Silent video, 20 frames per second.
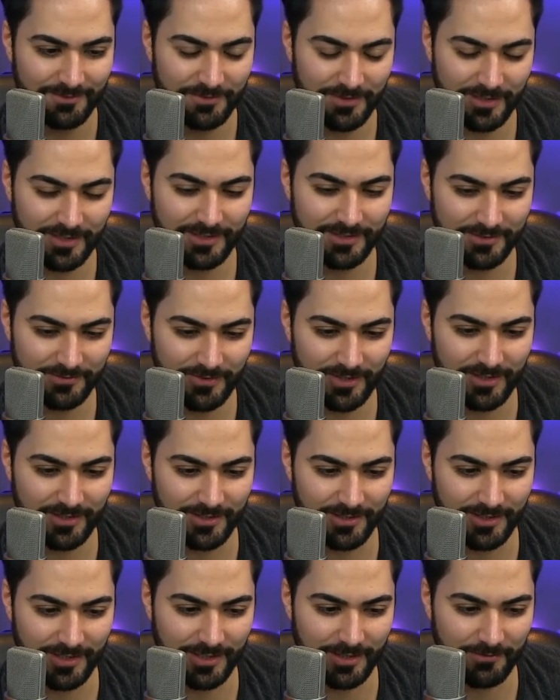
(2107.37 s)
Very, very
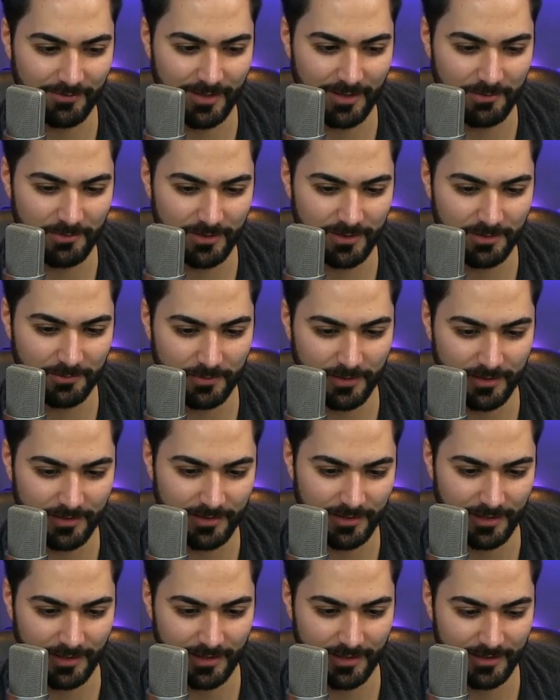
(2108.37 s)
good. I give that one
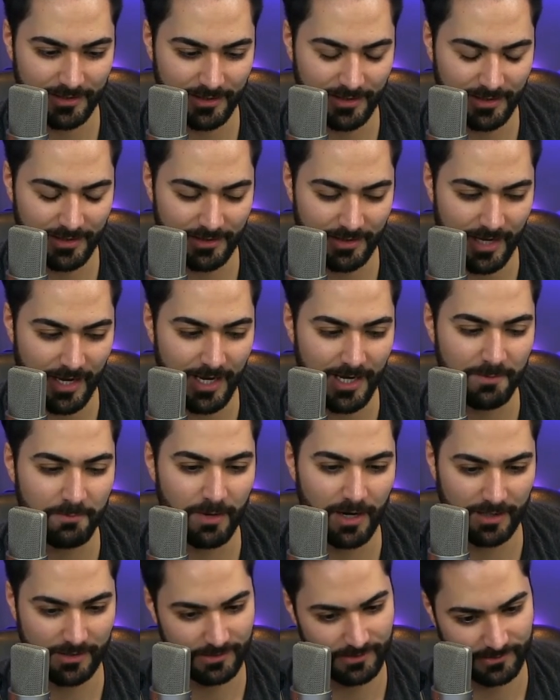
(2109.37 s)
a
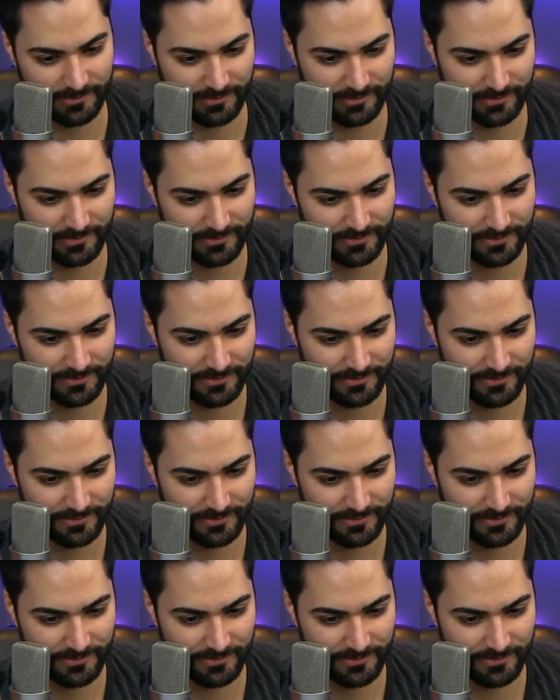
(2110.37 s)
minus.